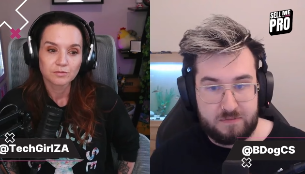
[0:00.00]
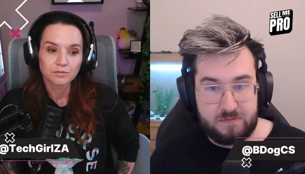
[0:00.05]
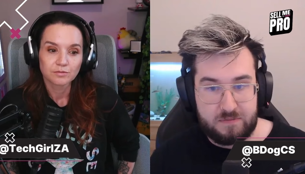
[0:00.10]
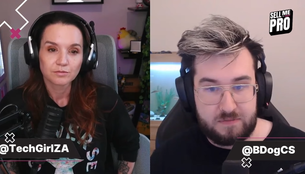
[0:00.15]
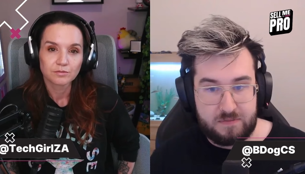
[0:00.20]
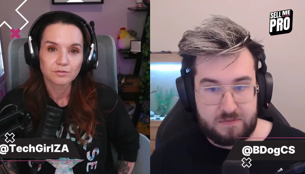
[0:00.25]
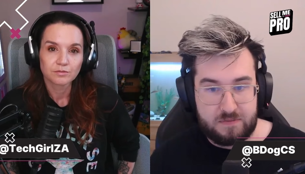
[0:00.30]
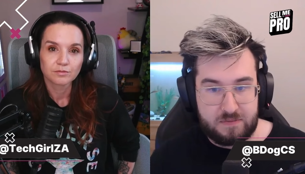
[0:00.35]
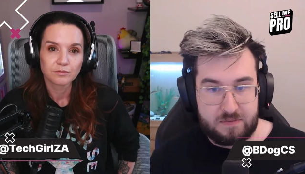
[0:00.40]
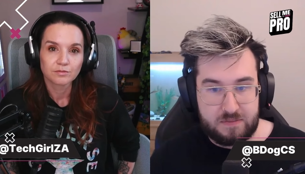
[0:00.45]

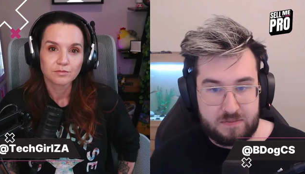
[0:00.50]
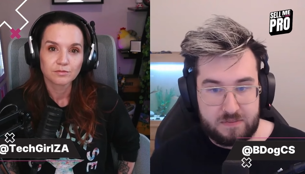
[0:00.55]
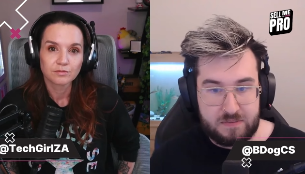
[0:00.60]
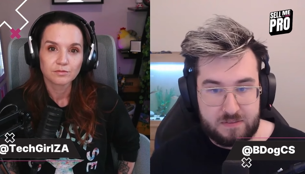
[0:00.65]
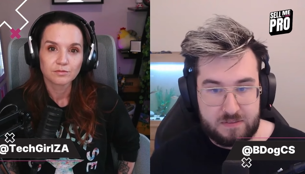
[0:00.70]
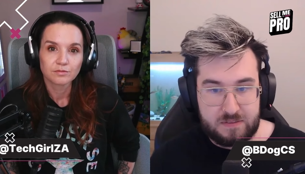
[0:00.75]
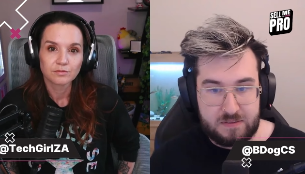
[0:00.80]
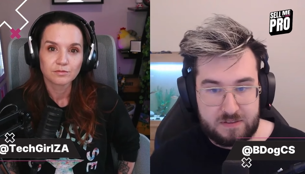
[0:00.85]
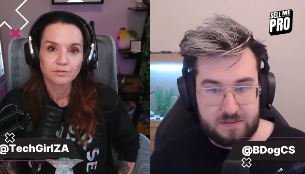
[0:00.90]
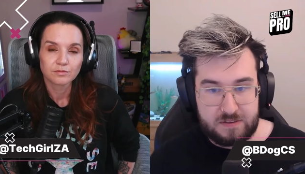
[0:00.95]

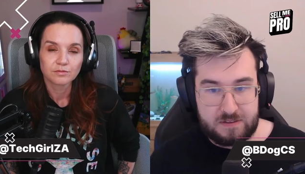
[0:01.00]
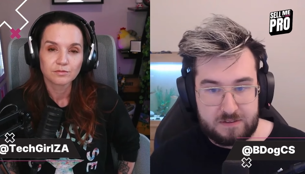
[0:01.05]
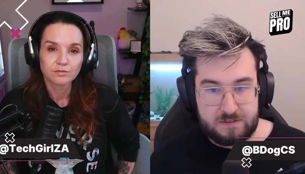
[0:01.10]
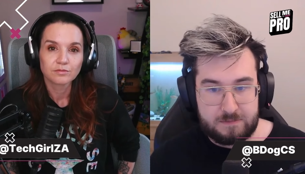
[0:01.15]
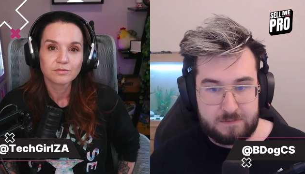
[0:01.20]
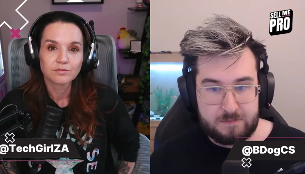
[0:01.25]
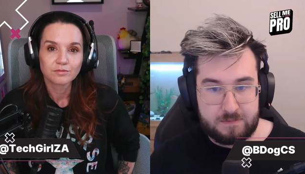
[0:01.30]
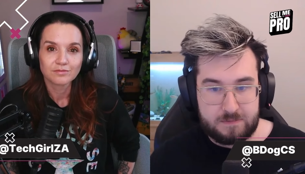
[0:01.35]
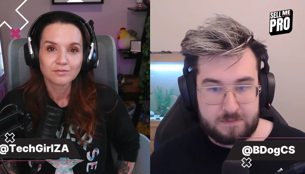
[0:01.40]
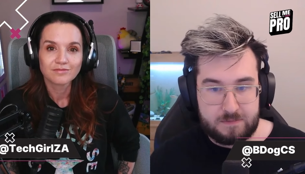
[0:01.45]

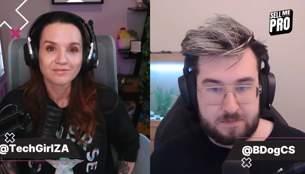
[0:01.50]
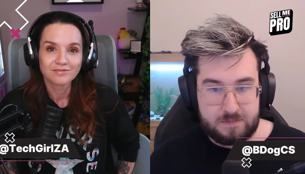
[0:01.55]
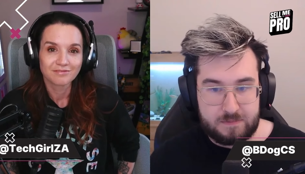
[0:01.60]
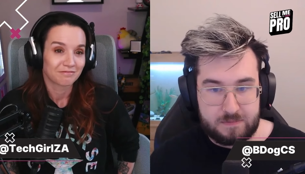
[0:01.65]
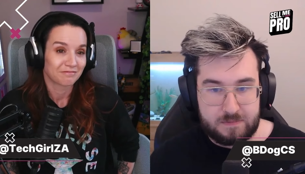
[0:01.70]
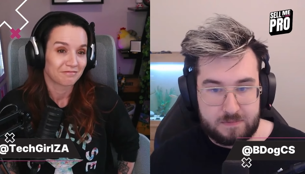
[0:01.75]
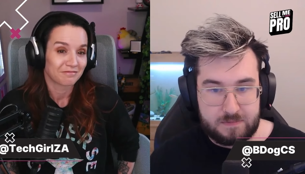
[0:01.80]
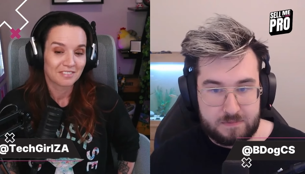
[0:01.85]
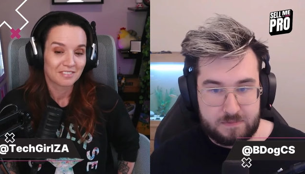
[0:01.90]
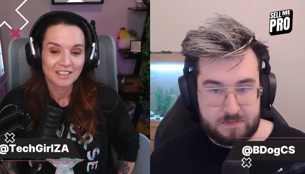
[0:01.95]

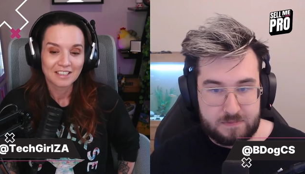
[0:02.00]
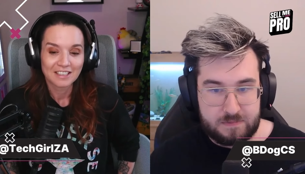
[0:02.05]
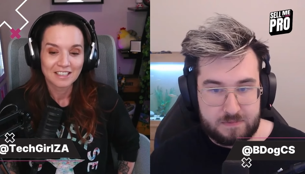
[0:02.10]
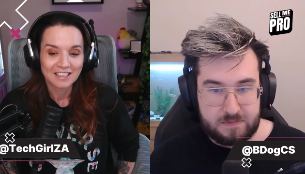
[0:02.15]
Nobody speaks.